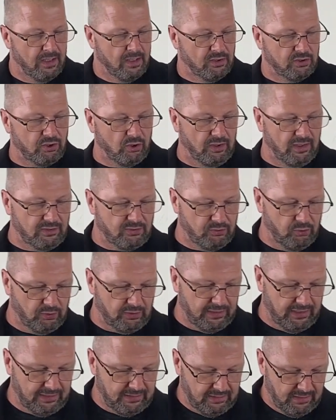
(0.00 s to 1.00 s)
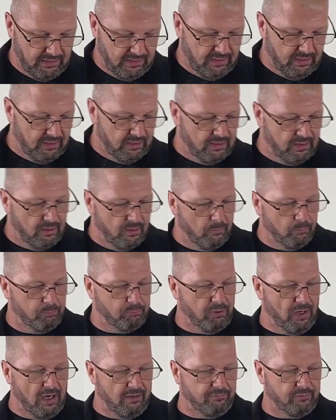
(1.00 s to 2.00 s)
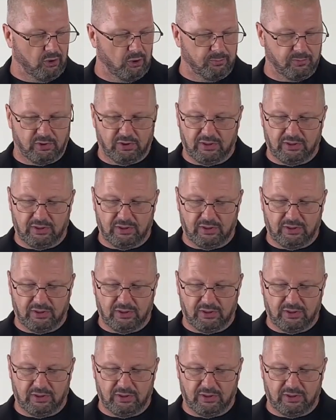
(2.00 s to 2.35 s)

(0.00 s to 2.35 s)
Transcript: So let's look at Proverbs